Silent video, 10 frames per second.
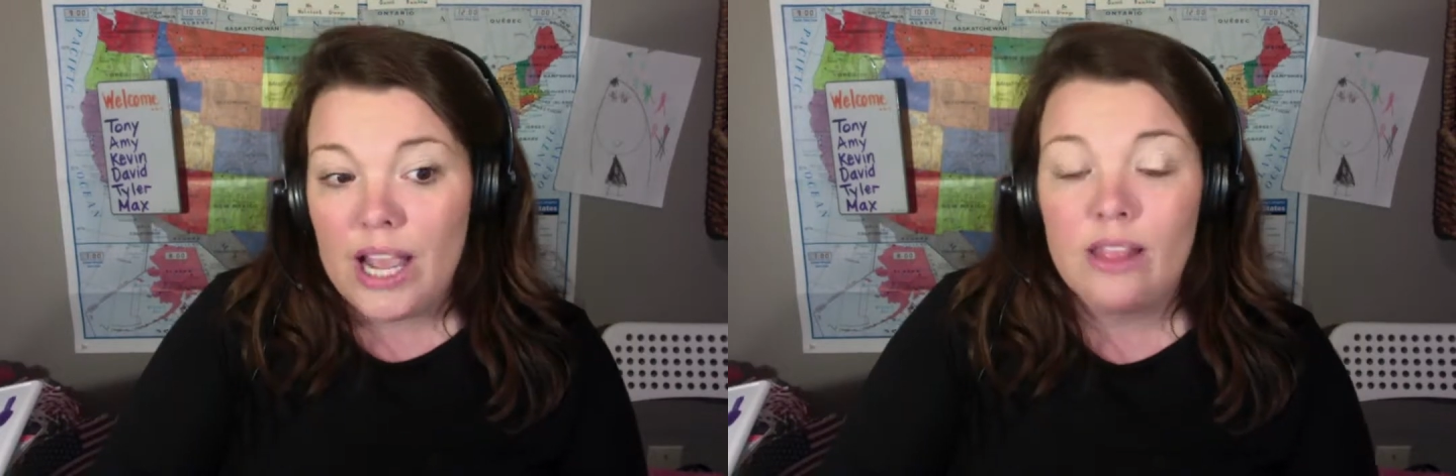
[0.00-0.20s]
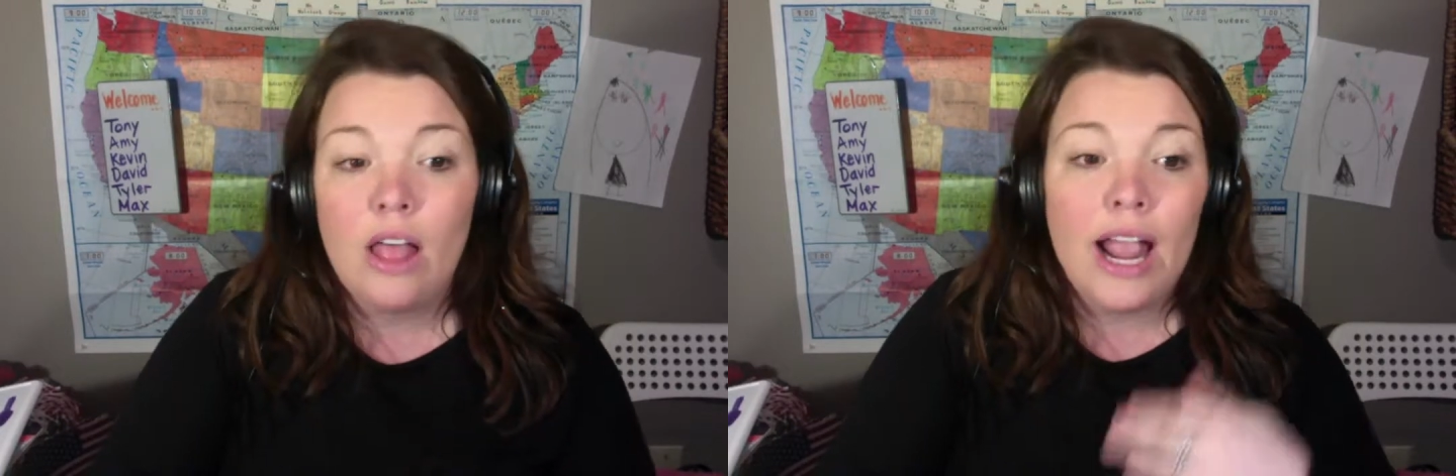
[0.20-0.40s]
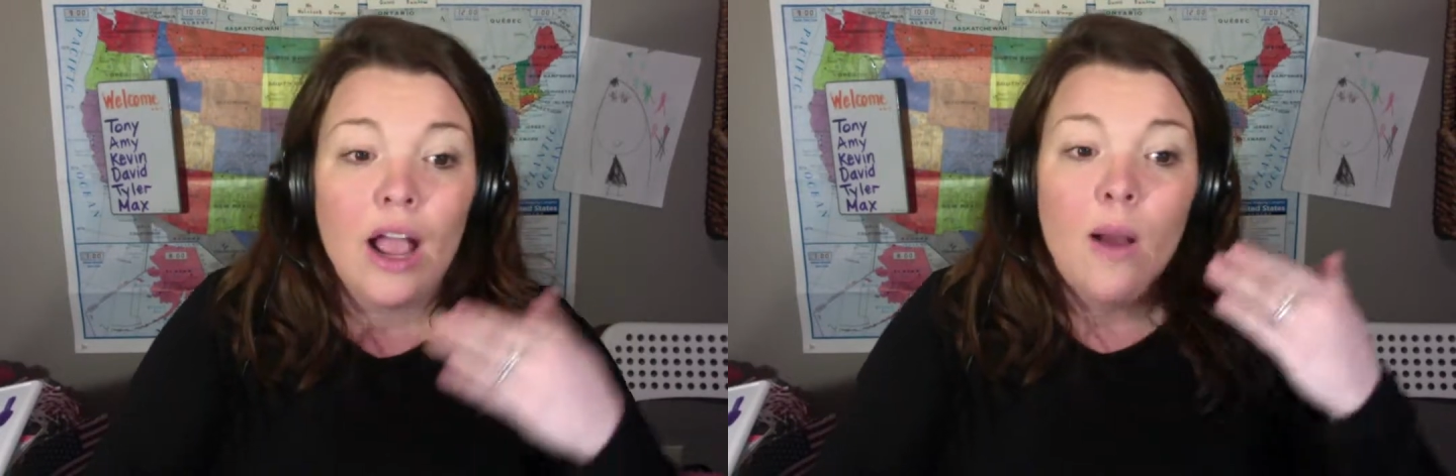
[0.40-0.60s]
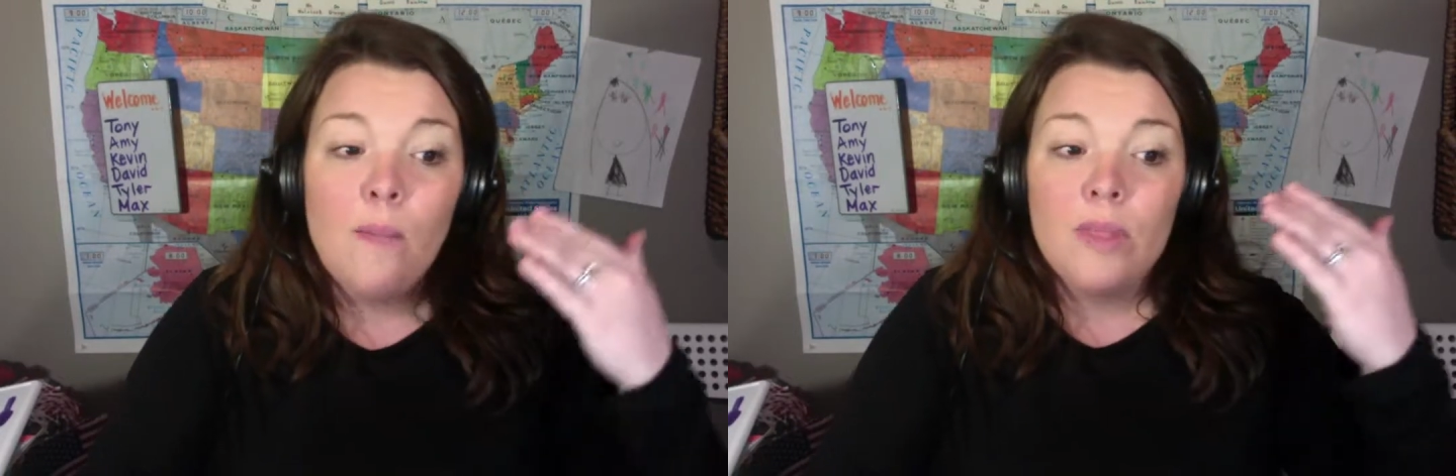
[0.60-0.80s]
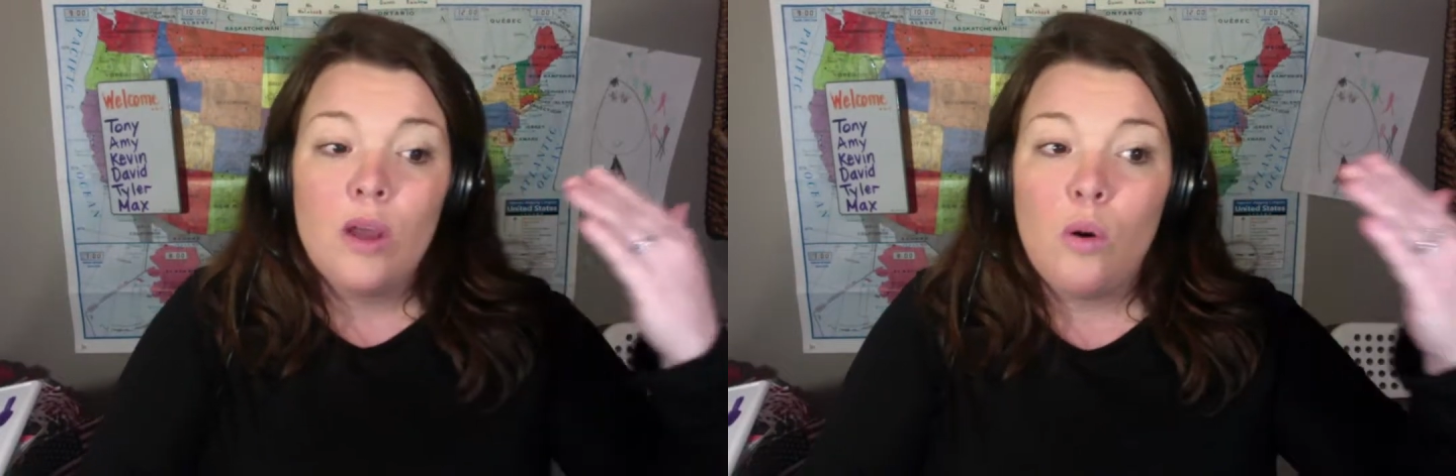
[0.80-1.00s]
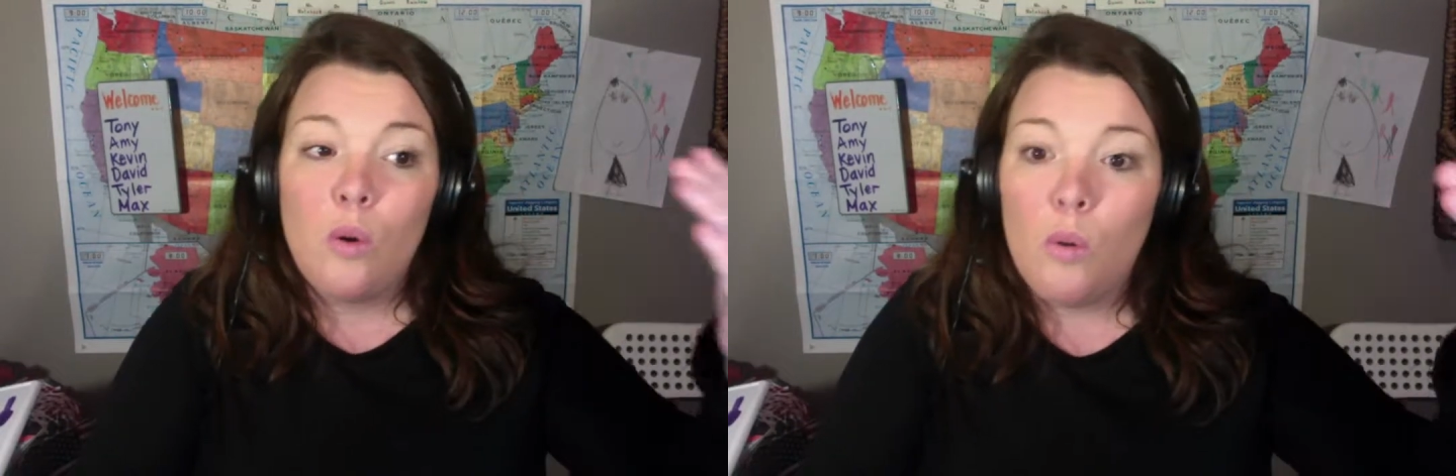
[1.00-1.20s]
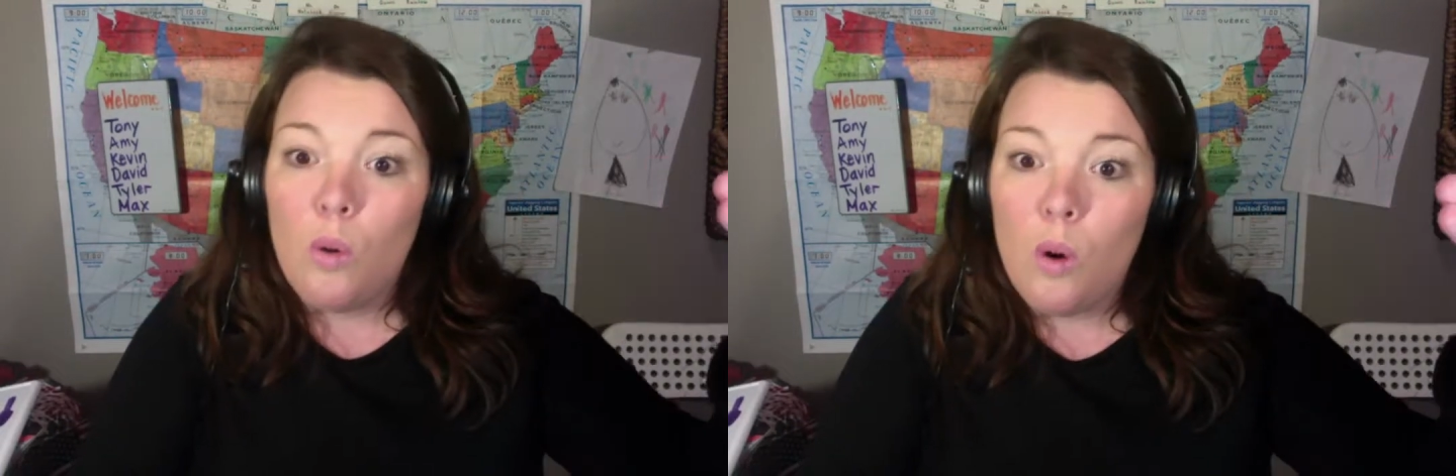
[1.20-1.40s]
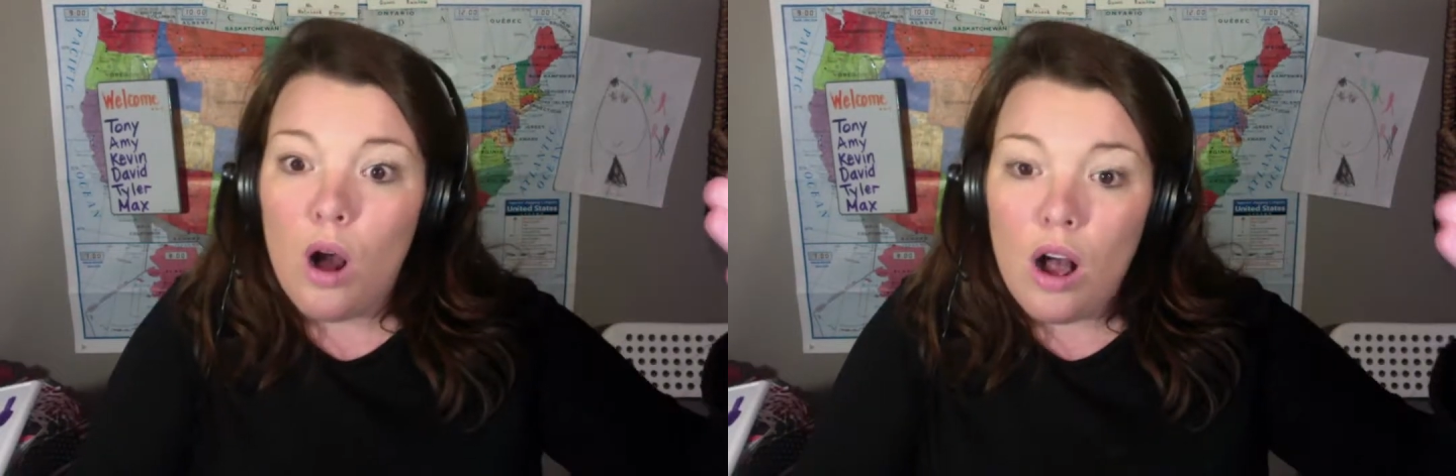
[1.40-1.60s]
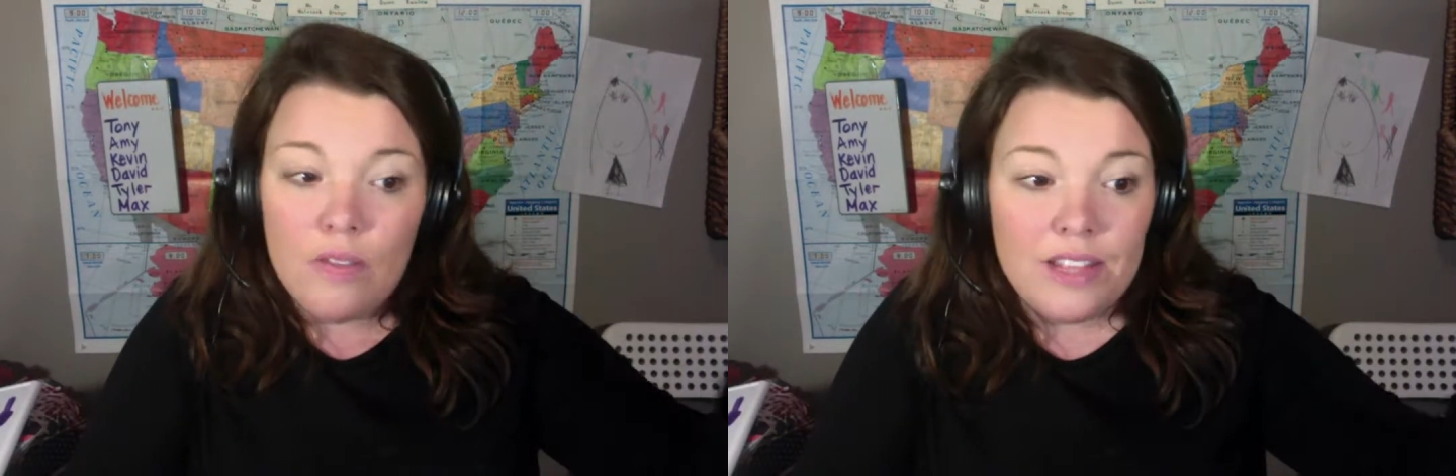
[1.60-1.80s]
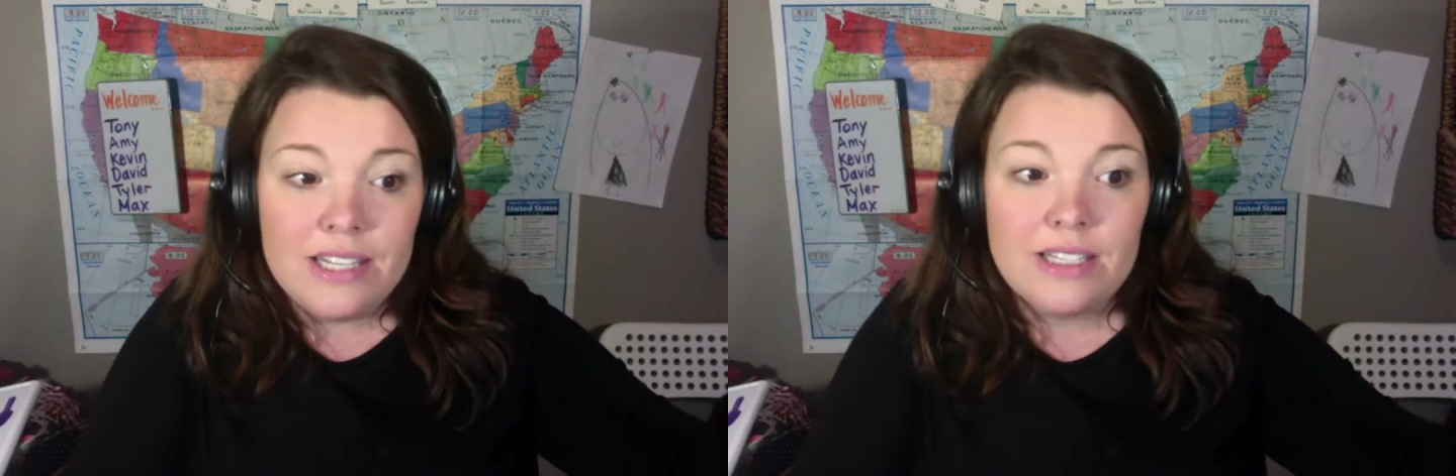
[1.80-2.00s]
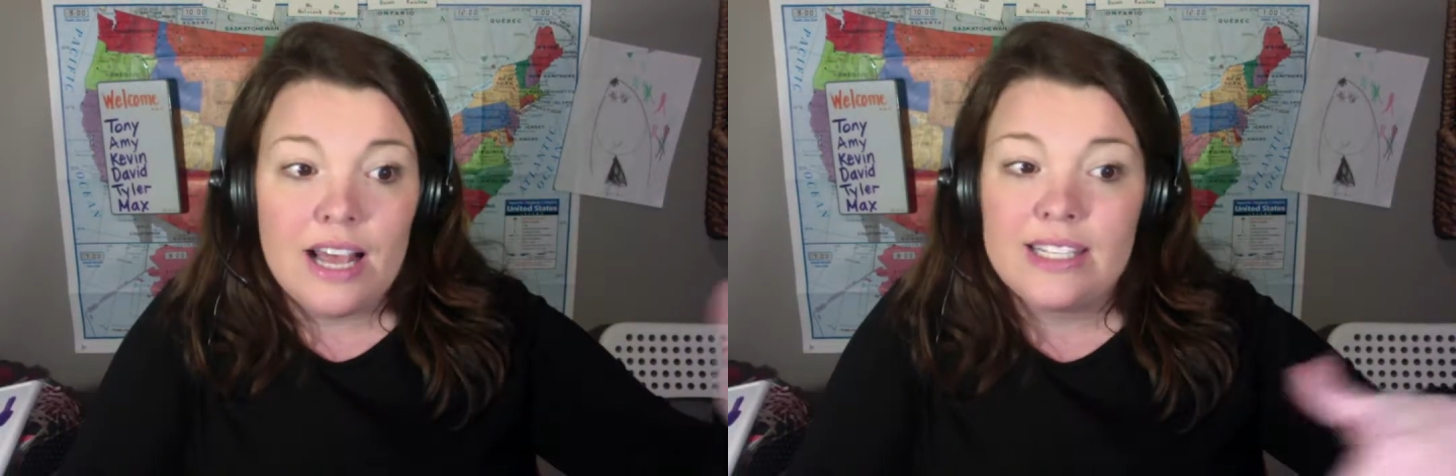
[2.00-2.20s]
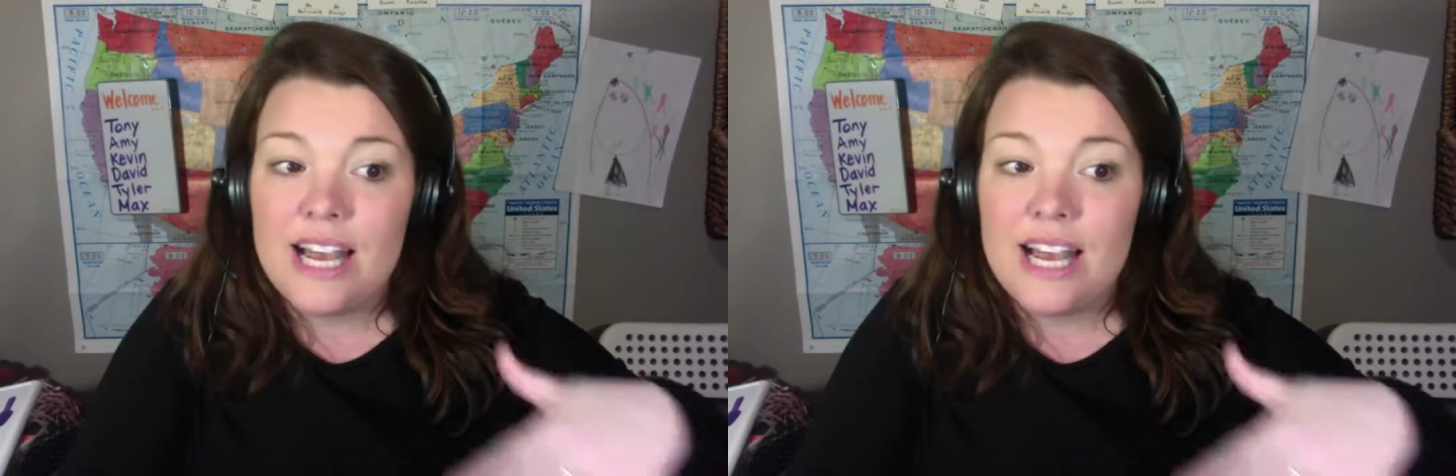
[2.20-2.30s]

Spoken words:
And like on these slides,